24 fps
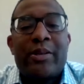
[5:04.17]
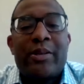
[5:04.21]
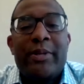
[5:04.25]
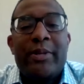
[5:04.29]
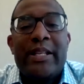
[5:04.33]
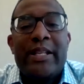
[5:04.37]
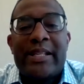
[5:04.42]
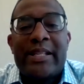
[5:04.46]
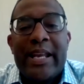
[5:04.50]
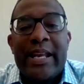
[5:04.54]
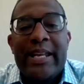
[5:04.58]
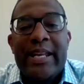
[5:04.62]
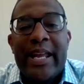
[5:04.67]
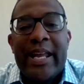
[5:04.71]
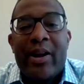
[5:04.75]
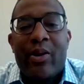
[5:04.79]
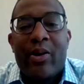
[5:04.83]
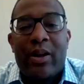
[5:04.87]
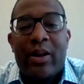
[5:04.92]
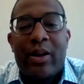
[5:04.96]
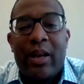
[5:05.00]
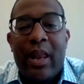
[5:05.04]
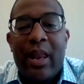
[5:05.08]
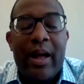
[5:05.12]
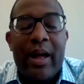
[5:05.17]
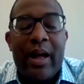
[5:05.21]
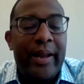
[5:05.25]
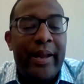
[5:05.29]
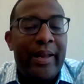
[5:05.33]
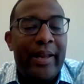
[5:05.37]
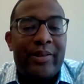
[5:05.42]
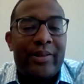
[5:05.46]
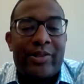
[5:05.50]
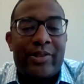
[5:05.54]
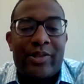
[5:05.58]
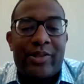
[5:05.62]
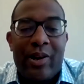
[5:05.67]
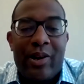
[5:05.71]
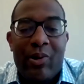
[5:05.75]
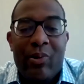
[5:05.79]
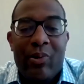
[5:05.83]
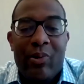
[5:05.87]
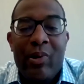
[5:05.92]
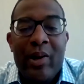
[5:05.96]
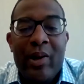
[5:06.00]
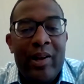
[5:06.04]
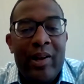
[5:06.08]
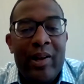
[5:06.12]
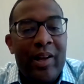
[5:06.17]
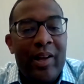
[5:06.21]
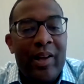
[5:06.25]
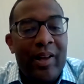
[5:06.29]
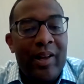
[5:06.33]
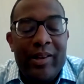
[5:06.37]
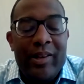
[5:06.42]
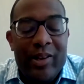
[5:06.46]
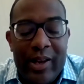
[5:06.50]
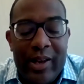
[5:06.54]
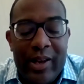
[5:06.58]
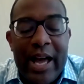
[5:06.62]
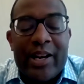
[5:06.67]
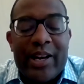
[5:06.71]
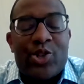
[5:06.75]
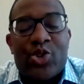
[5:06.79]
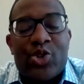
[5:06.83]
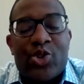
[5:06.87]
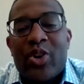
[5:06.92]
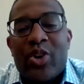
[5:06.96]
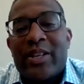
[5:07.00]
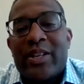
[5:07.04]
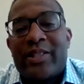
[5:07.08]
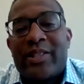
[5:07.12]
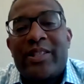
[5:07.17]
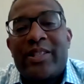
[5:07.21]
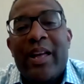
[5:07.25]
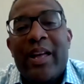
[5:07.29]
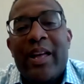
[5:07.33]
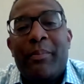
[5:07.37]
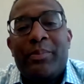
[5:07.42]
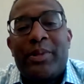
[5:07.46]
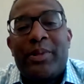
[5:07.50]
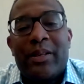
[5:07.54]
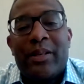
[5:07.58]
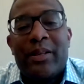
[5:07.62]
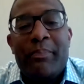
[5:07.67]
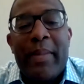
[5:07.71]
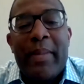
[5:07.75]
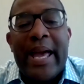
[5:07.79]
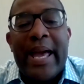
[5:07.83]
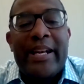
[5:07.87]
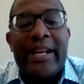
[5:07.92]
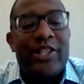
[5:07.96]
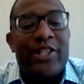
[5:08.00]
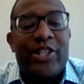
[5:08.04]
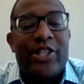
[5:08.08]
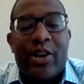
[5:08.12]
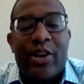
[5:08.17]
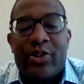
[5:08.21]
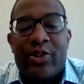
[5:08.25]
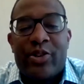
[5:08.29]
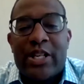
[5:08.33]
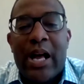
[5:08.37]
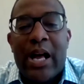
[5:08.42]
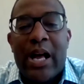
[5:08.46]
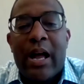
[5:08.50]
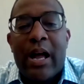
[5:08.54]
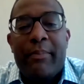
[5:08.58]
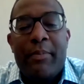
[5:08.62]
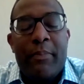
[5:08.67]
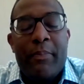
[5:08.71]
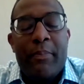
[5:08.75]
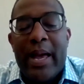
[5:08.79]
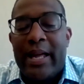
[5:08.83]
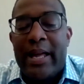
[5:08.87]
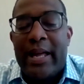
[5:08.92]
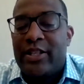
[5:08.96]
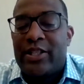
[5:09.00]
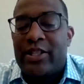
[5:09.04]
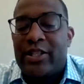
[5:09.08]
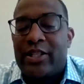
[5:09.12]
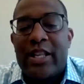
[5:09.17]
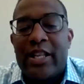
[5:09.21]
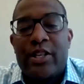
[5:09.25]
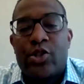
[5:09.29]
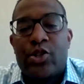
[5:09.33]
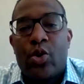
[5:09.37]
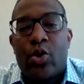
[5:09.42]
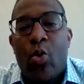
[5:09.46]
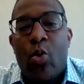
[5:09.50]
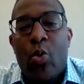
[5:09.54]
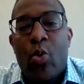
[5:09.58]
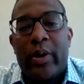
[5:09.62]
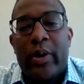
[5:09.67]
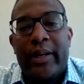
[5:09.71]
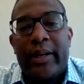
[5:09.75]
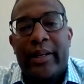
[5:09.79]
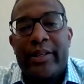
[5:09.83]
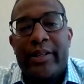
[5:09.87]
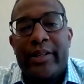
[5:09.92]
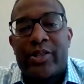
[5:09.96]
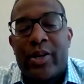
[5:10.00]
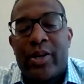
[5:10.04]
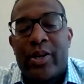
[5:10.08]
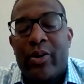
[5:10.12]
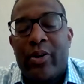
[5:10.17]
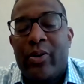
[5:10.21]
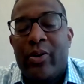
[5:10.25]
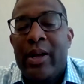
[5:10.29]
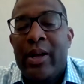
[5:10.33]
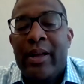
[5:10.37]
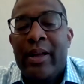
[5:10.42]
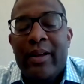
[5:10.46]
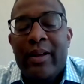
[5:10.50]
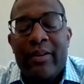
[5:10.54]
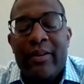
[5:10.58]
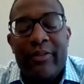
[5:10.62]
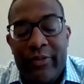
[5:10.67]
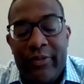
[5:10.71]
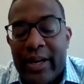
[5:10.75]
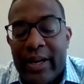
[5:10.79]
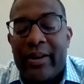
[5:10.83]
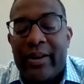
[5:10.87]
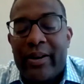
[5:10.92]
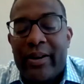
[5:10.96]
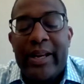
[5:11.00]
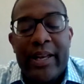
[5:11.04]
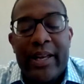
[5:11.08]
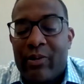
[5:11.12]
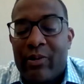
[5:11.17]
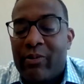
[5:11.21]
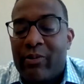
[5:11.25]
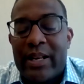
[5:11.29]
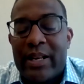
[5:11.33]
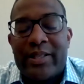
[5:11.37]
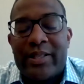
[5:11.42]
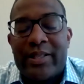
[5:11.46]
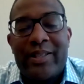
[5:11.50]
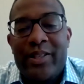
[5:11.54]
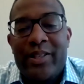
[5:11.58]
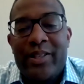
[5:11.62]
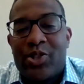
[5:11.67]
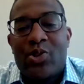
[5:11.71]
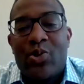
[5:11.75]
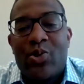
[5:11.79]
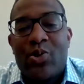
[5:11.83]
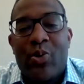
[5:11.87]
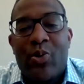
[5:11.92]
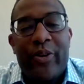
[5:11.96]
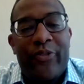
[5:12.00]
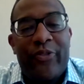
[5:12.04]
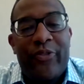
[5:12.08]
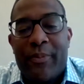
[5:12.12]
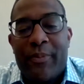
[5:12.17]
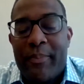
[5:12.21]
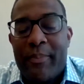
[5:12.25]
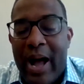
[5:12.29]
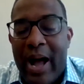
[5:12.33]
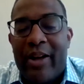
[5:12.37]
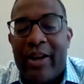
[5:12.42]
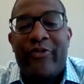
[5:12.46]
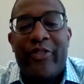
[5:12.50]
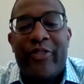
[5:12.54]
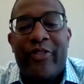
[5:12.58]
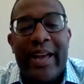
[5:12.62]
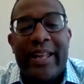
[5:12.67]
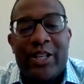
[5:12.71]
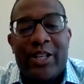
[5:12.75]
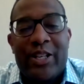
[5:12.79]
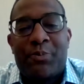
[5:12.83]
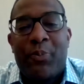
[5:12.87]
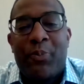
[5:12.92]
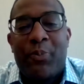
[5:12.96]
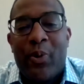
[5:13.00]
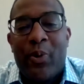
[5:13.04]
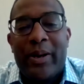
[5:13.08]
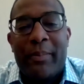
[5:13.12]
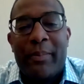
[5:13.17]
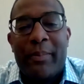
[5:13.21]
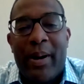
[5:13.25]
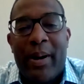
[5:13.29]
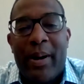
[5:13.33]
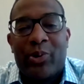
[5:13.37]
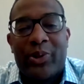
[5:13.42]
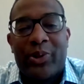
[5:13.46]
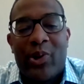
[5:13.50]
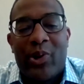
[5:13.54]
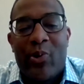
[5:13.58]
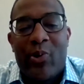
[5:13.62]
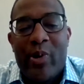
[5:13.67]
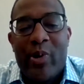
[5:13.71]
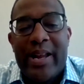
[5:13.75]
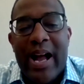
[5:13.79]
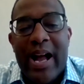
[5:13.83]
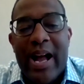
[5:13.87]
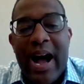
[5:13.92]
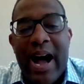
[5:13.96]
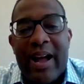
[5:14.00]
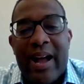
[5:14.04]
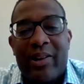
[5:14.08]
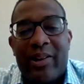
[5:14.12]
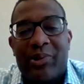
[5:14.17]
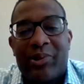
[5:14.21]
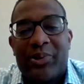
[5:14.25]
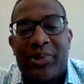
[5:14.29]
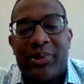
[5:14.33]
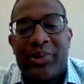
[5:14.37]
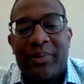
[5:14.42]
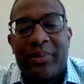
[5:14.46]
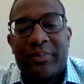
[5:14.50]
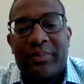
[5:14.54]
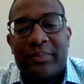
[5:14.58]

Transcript: them to take care of clients. So you got to trust them to manage their time and manage things accordingly. So very interesting story from my vantage point about the Greek Isles.